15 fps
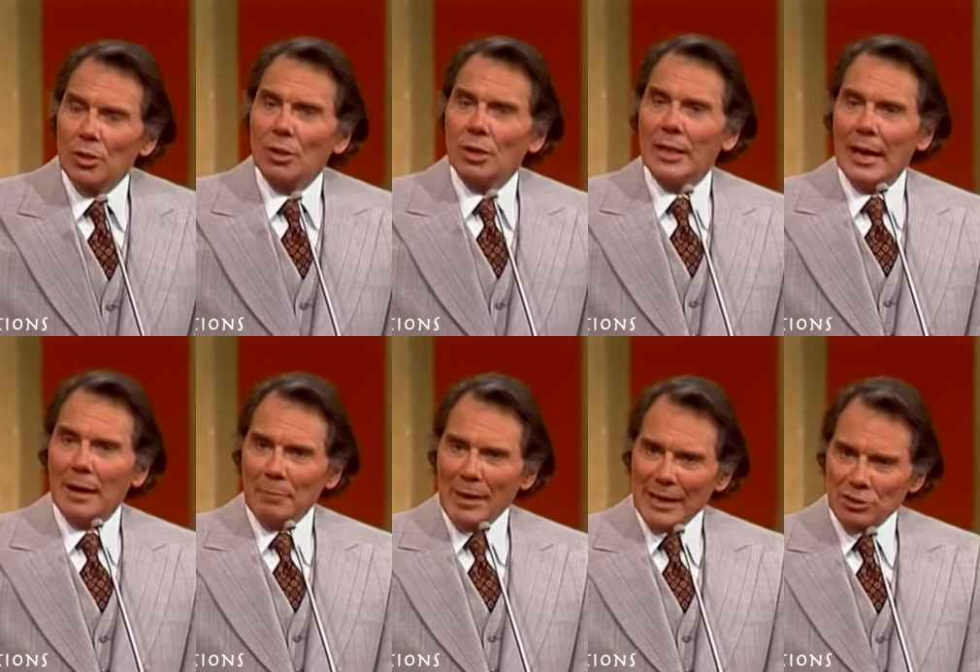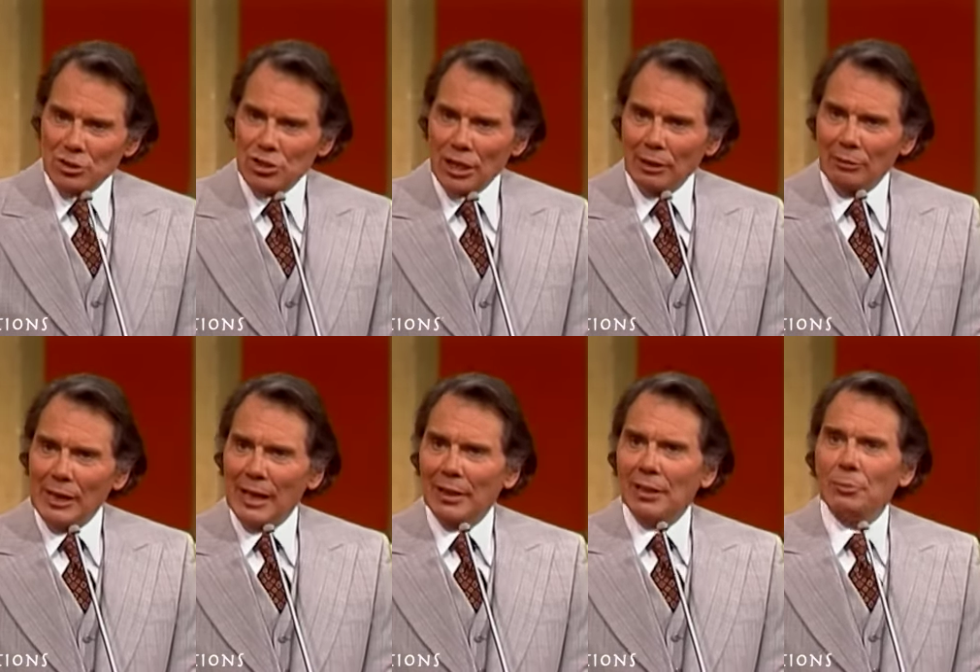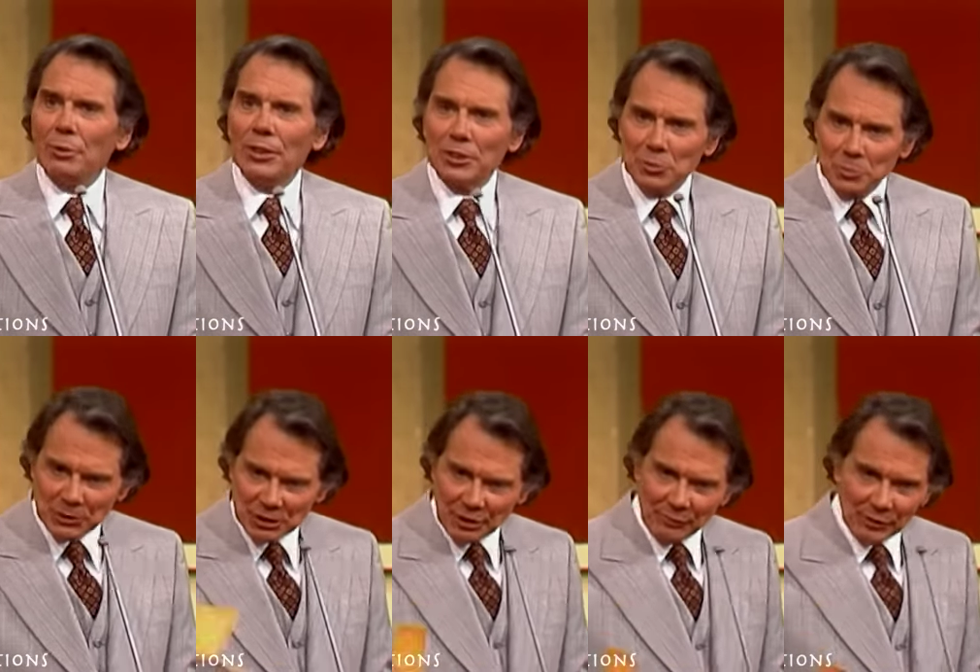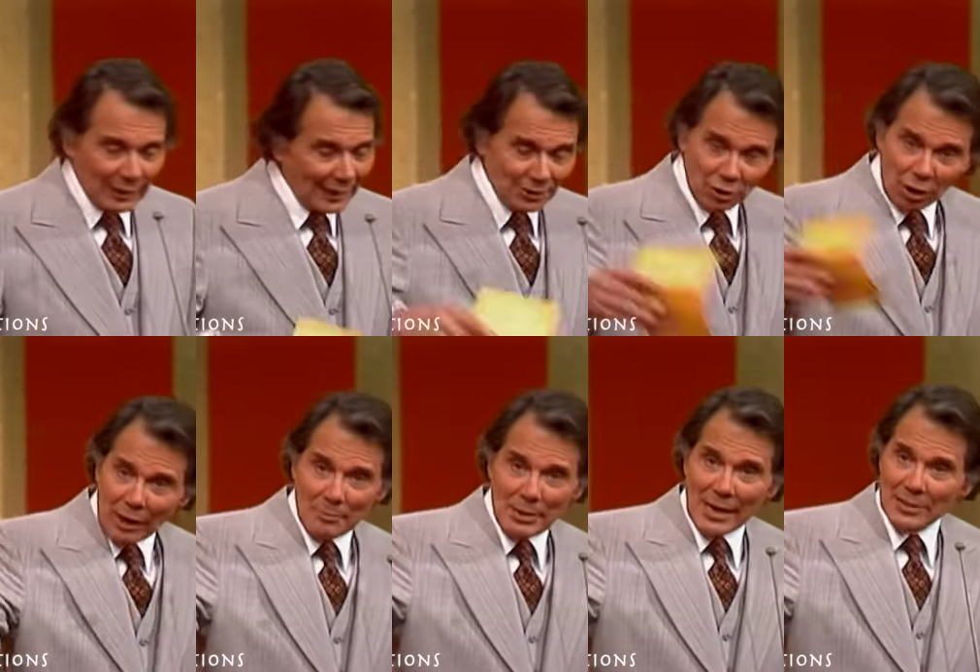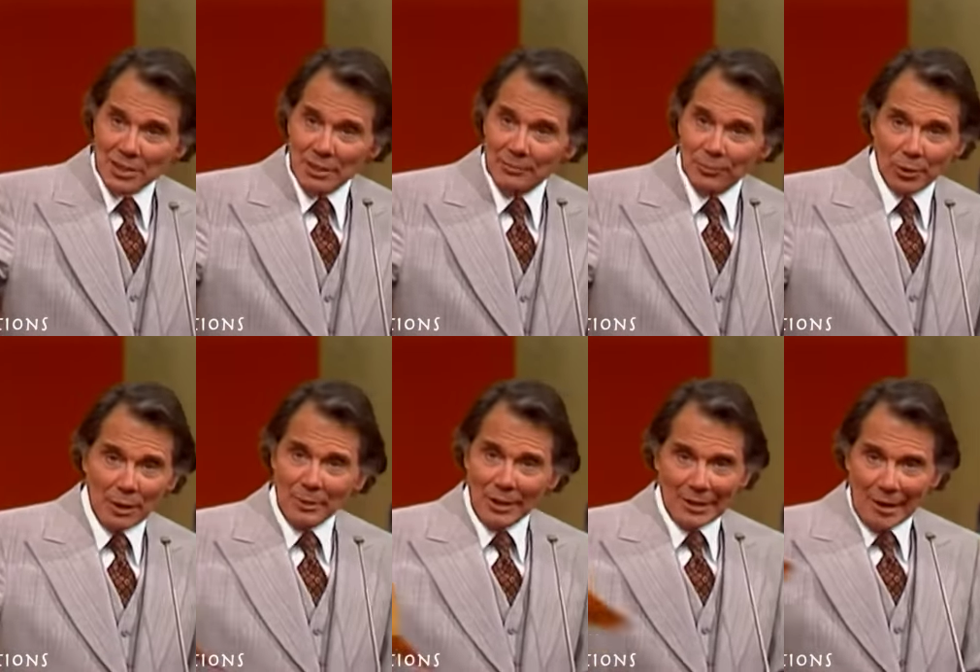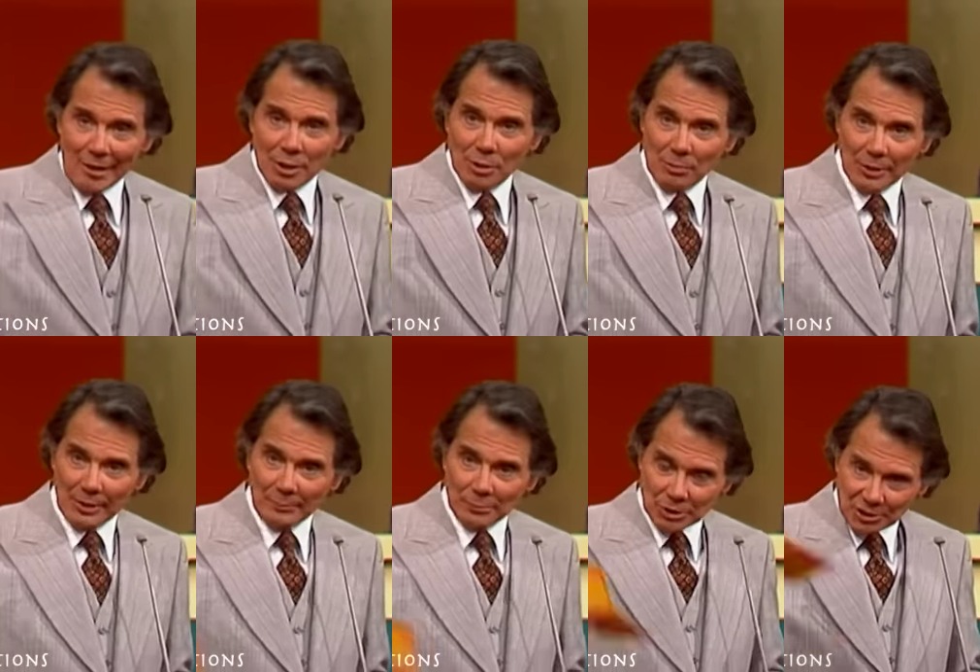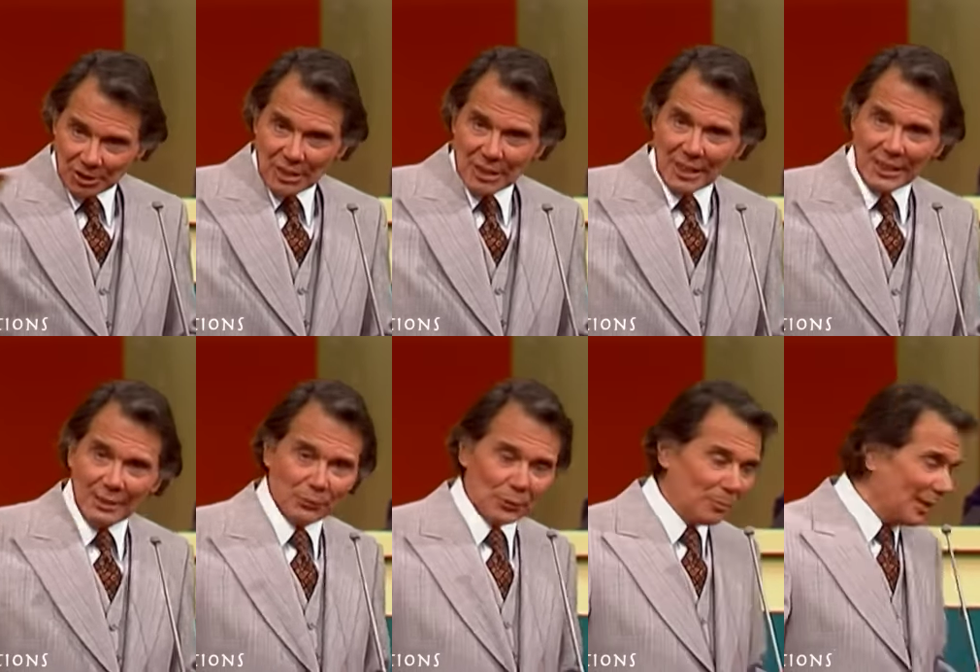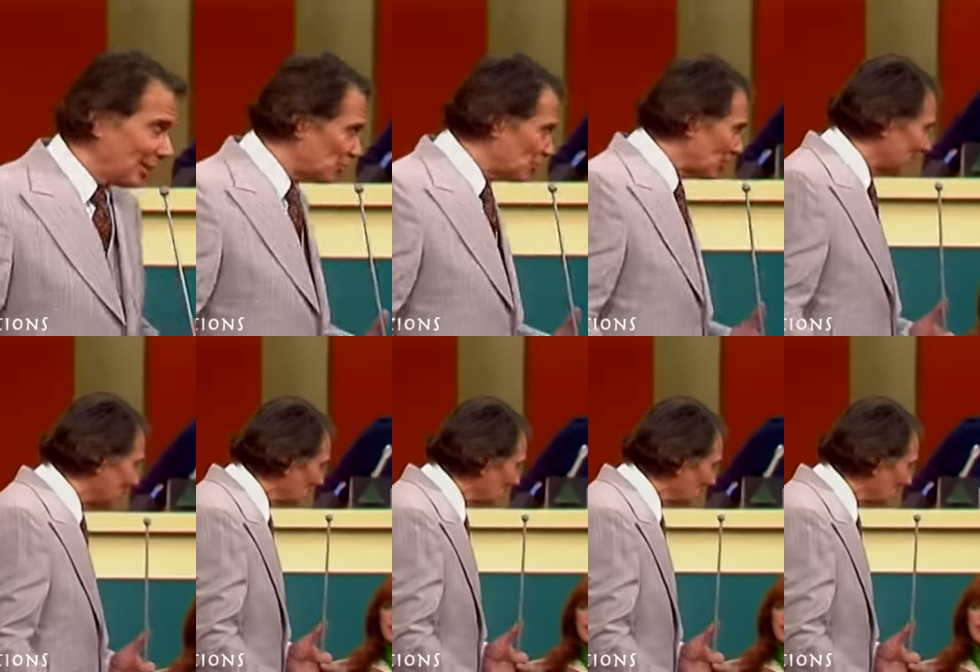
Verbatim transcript: Can't match a generality with a specific. That's all I'm asking for. I'm not arguing with you. I'm just seeking information.